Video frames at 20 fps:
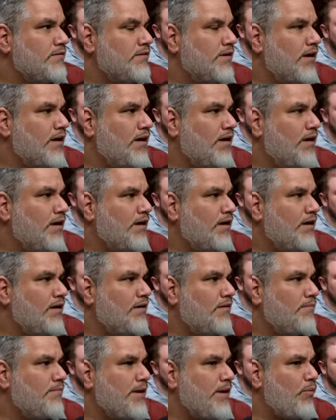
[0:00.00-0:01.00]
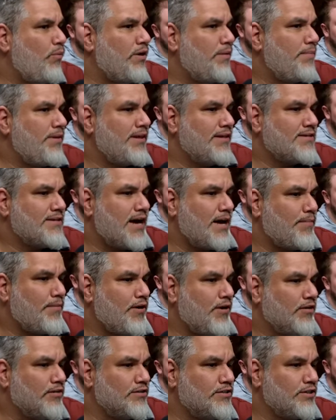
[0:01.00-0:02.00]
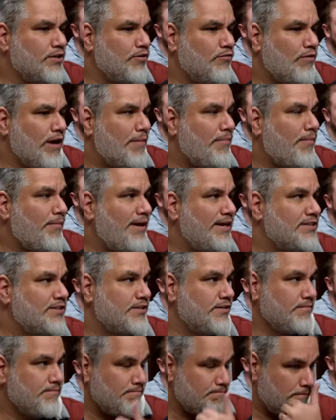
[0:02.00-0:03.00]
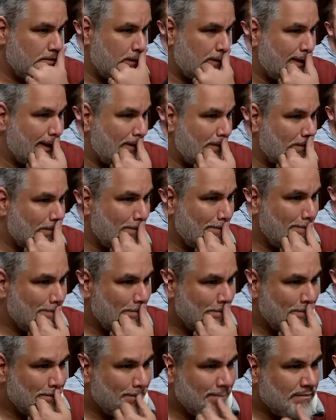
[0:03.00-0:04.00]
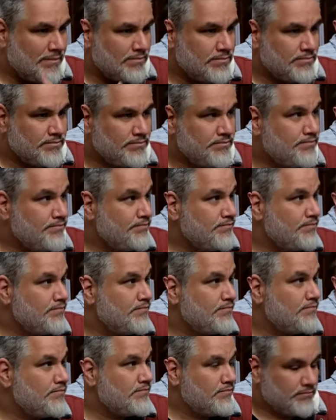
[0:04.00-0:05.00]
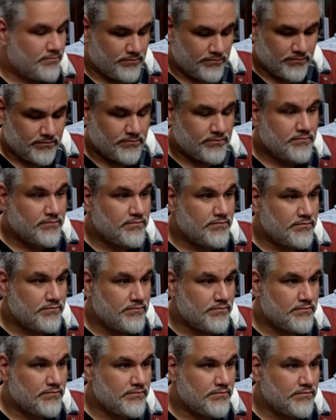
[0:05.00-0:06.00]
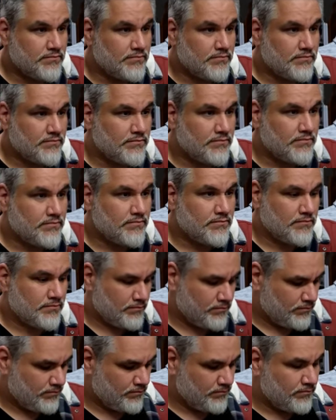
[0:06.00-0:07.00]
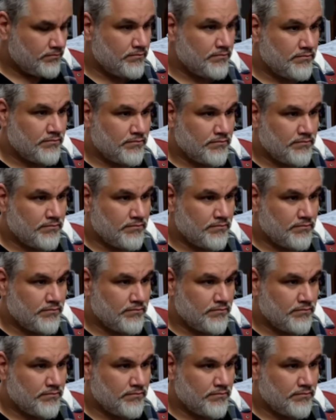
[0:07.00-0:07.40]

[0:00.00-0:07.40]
know? Um, it would have been the top card, so Rabble Master. Okay. If you're watching hockey, get out of here. I don't believe it.